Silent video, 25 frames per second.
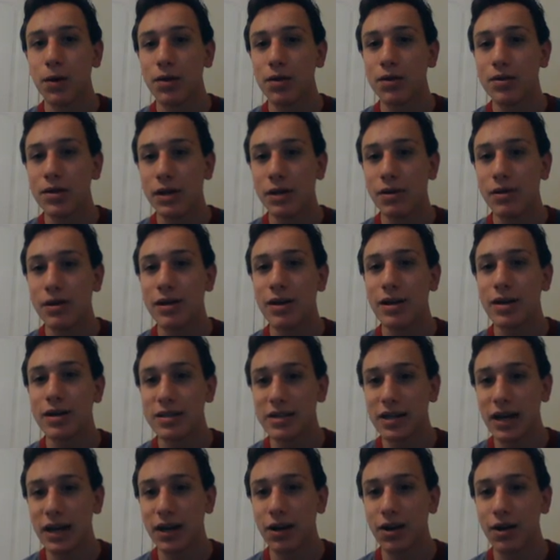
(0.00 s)
The Weather Dude,
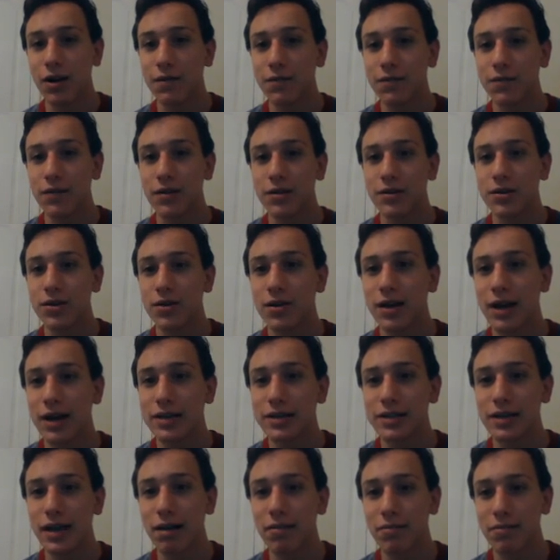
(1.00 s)
signing off. Till
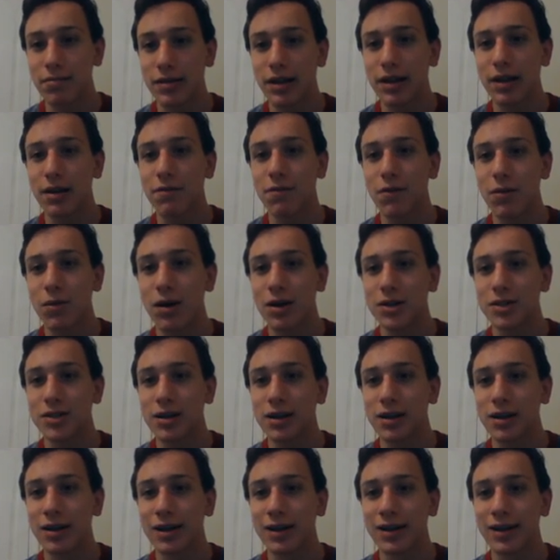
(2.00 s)
next time. Thank you for
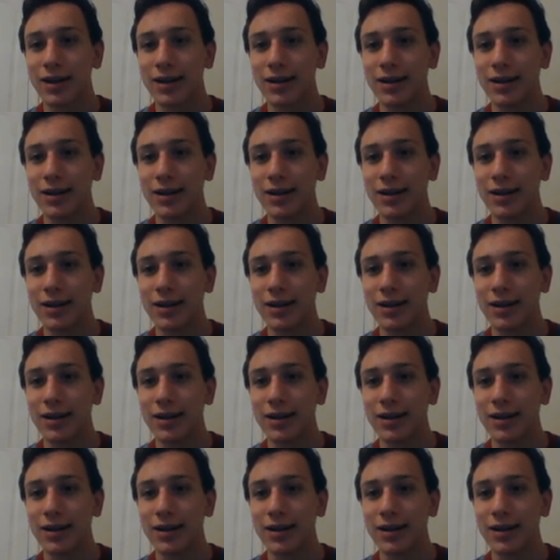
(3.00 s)
watching.